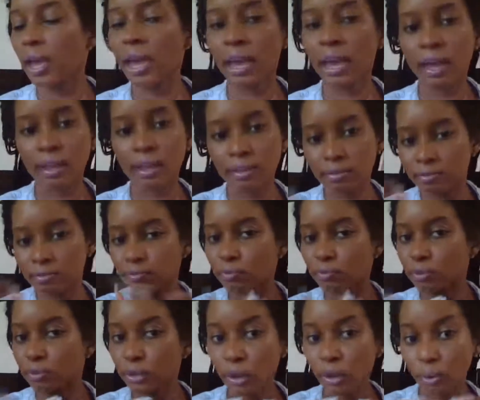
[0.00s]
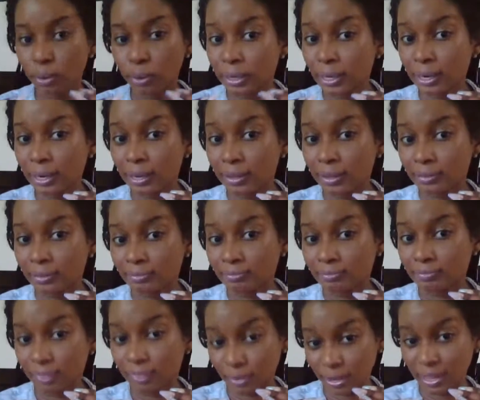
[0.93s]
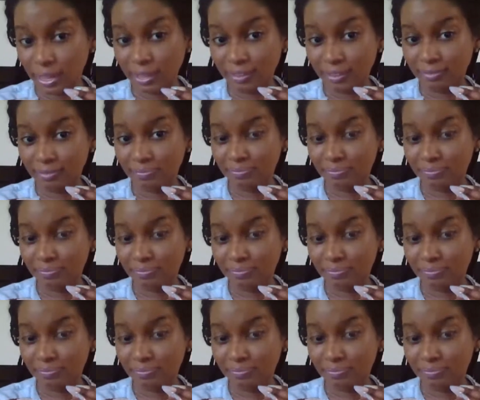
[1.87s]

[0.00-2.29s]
and we all want to glow. Okay.